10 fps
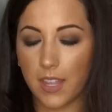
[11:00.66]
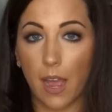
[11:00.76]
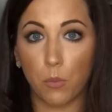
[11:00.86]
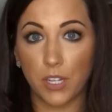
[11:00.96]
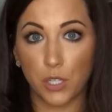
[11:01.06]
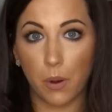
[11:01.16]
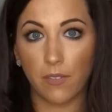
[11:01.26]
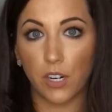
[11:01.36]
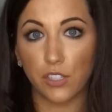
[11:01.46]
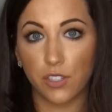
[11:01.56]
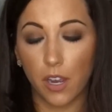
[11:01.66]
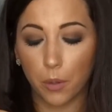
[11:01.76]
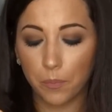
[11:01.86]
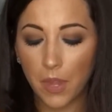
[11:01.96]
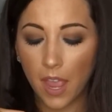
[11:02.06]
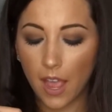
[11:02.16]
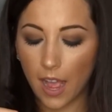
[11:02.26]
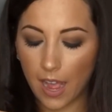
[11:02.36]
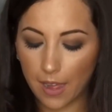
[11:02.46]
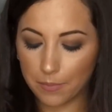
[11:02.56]
with that whatsoever. So
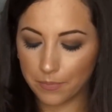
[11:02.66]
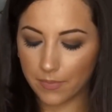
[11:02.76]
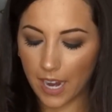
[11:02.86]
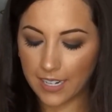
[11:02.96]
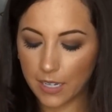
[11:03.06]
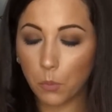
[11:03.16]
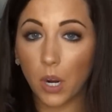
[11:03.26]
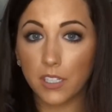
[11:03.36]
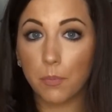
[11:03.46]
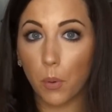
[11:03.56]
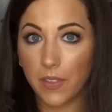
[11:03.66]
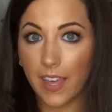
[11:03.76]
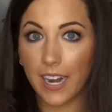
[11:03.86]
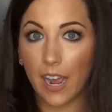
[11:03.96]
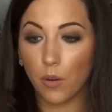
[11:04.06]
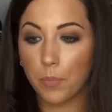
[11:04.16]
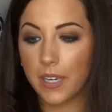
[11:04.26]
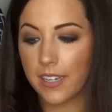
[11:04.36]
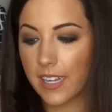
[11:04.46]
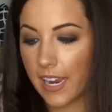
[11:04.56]
I did want to point that out
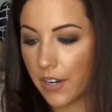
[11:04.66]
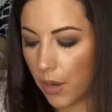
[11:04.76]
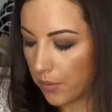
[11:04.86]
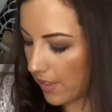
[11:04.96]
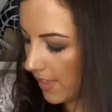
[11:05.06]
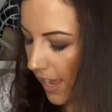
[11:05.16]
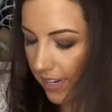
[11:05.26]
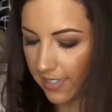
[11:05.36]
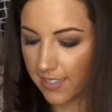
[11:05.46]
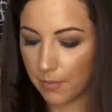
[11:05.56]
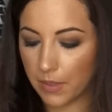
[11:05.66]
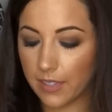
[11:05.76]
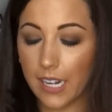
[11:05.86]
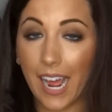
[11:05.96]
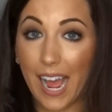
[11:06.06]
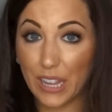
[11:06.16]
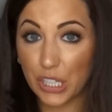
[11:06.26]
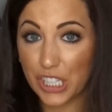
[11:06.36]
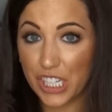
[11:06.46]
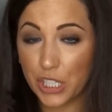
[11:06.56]
because I know that that is something that I
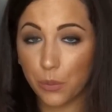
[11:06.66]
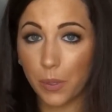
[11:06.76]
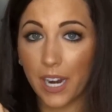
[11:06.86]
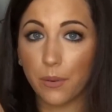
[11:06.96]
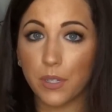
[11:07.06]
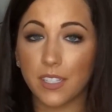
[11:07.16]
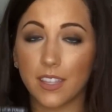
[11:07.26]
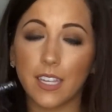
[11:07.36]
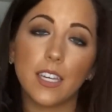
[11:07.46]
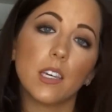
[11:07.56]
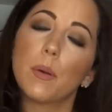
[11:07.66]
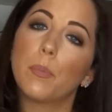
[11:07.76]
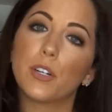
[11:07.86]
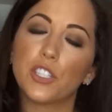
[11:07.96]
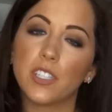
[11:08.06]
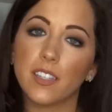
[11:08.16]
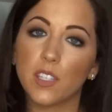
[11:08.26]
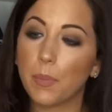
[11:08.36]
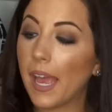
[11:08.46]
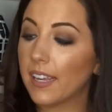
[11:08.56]
looked into when I was thinking about purchasing
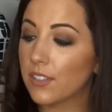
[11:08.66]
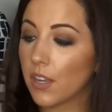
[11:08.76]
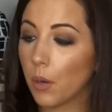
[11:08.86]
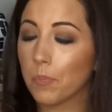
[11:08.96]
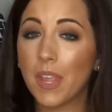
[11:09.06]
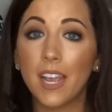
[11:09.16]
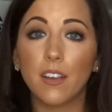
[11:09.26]
this bag. So